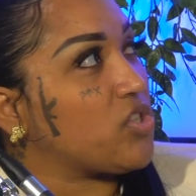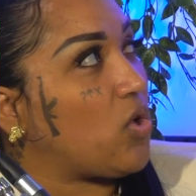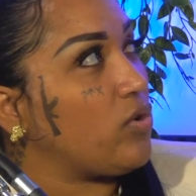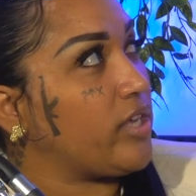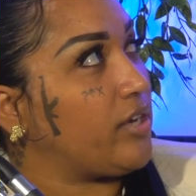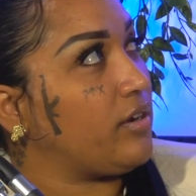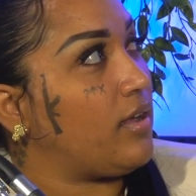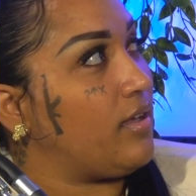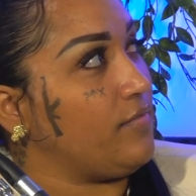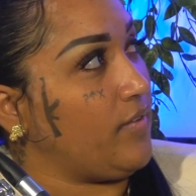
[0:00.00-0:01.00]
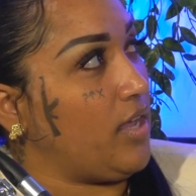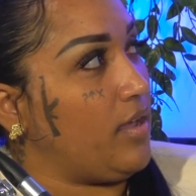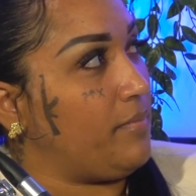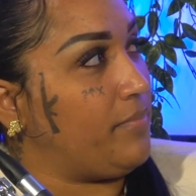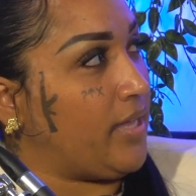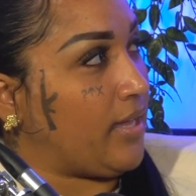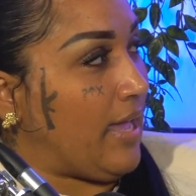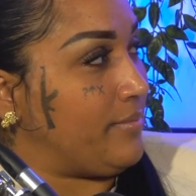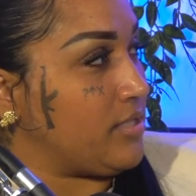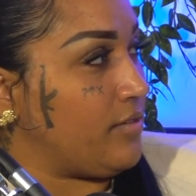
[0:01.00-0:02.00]
whole year of being
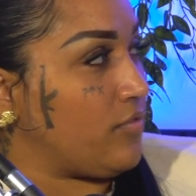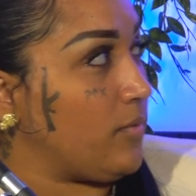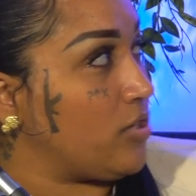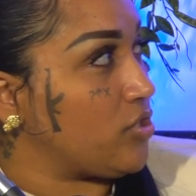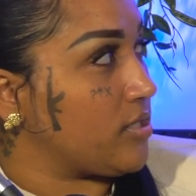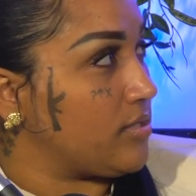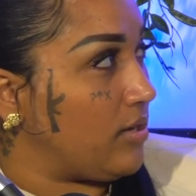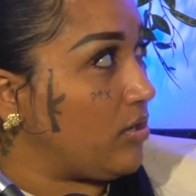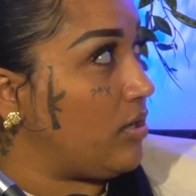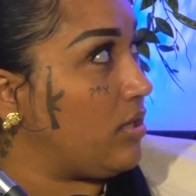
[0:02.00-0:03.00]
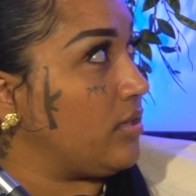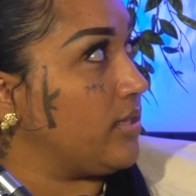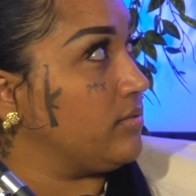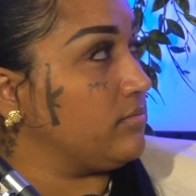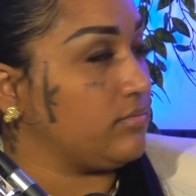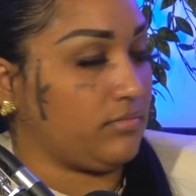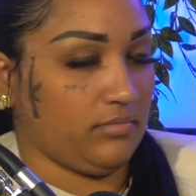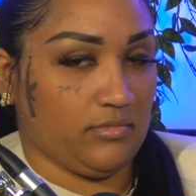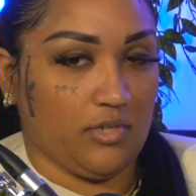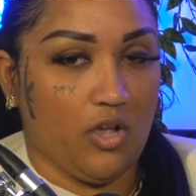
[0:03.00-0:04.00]
abstinent from all drugs and alcohol and
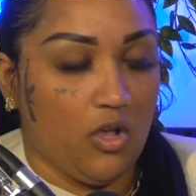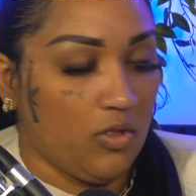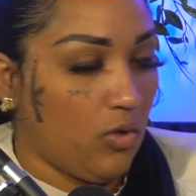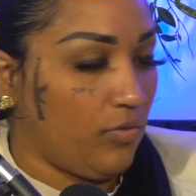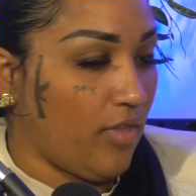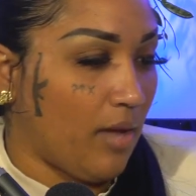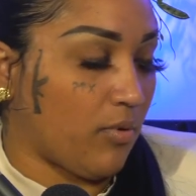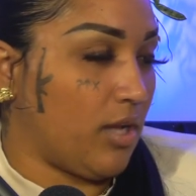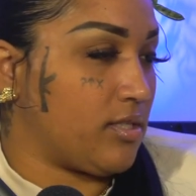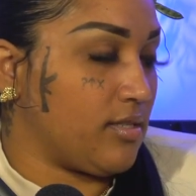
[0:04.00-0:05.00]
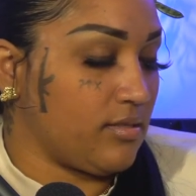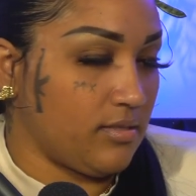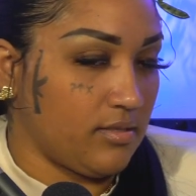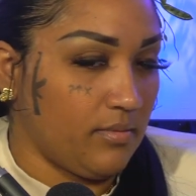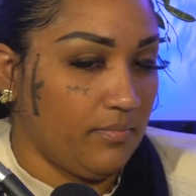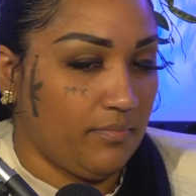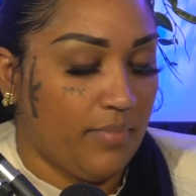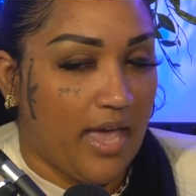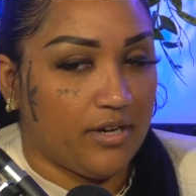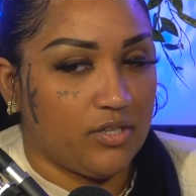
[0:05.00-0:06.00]
all old thought processes and
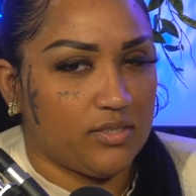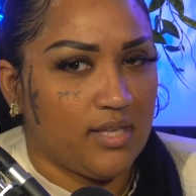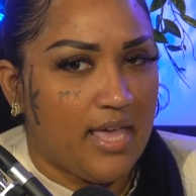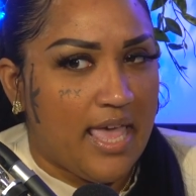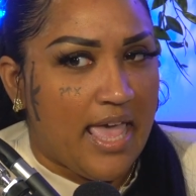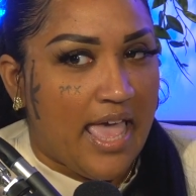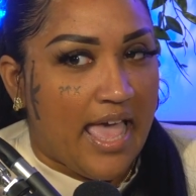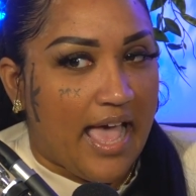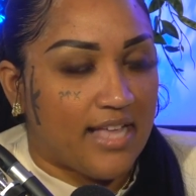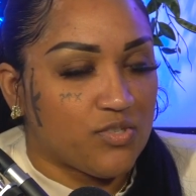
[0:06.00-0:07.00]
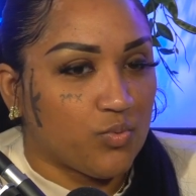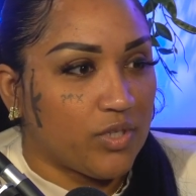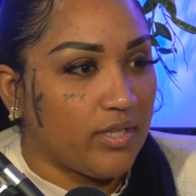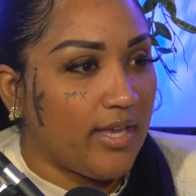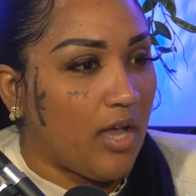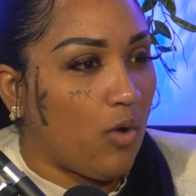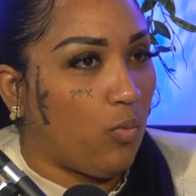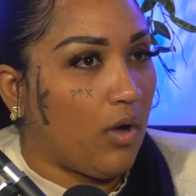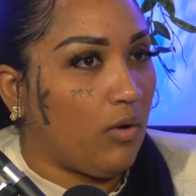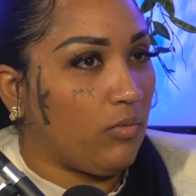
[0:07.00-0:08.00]
patterns has really
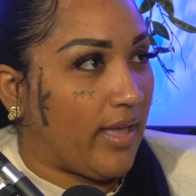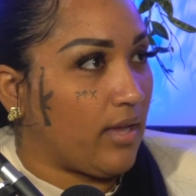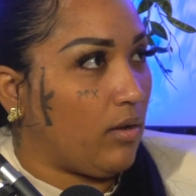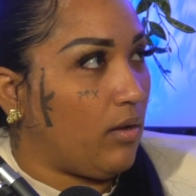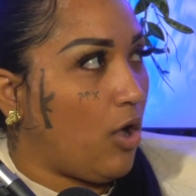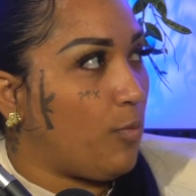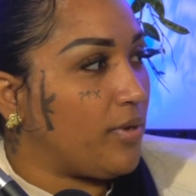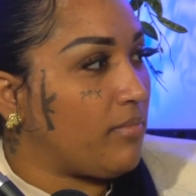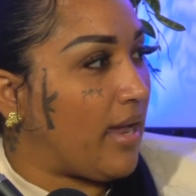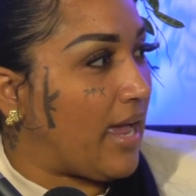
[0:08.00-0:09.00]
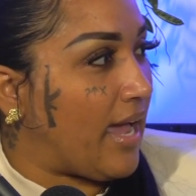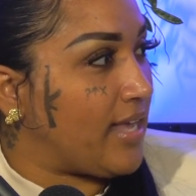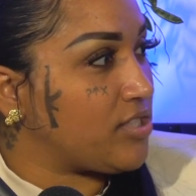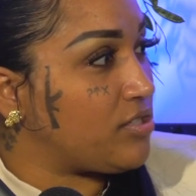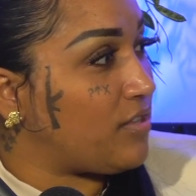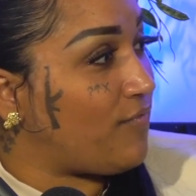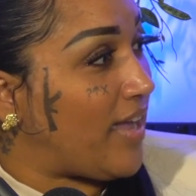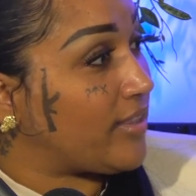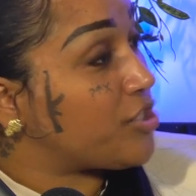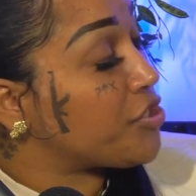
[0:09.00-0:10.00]
opened my eyes to the
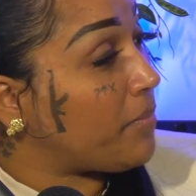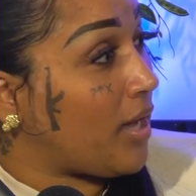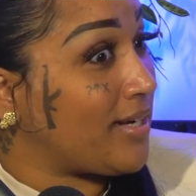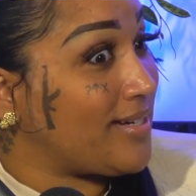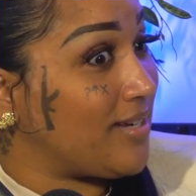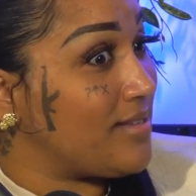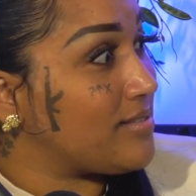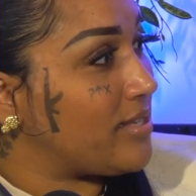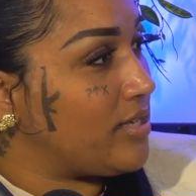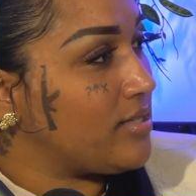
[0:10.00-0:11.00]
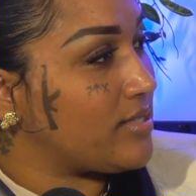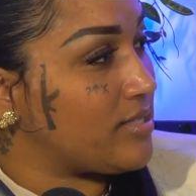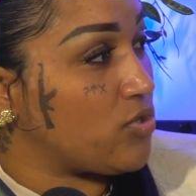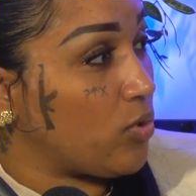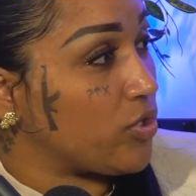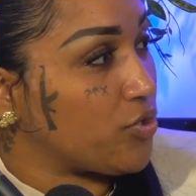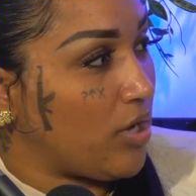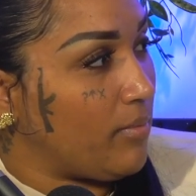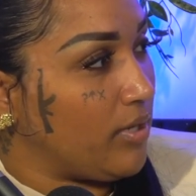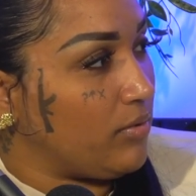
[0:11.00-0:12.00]
fact that your body does store
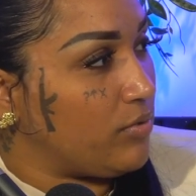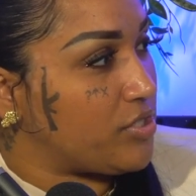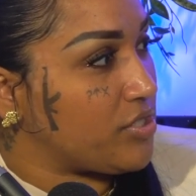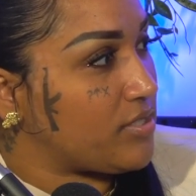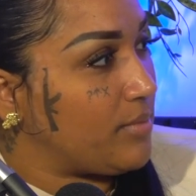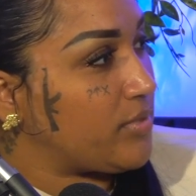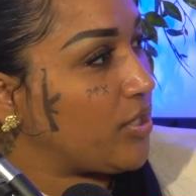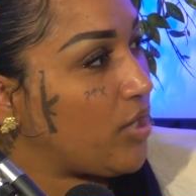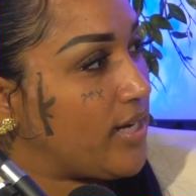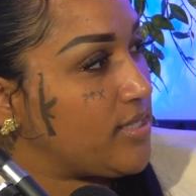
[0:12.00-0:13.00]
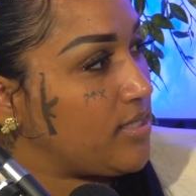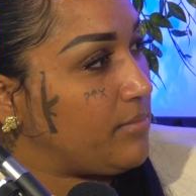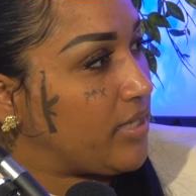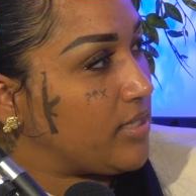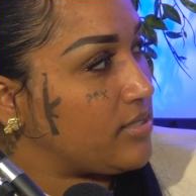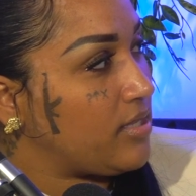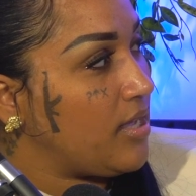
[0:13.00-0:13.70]
trauma, which is something crazy. Because,